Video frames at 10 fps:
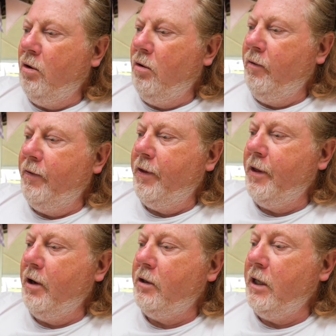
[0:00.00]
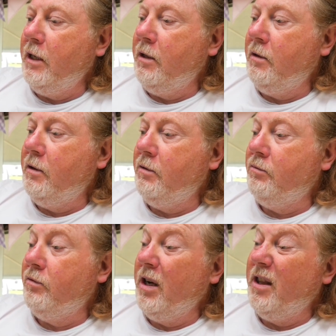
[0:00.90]
of
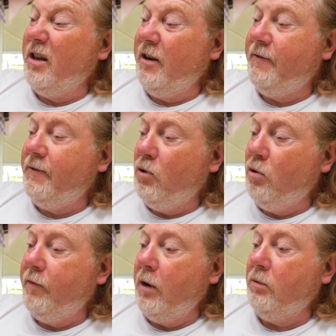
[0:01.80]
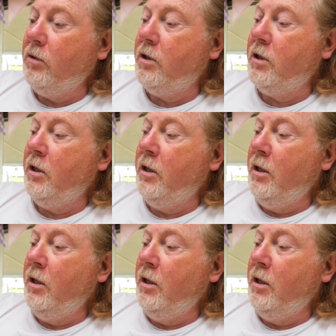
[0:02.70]
33, 34 volts,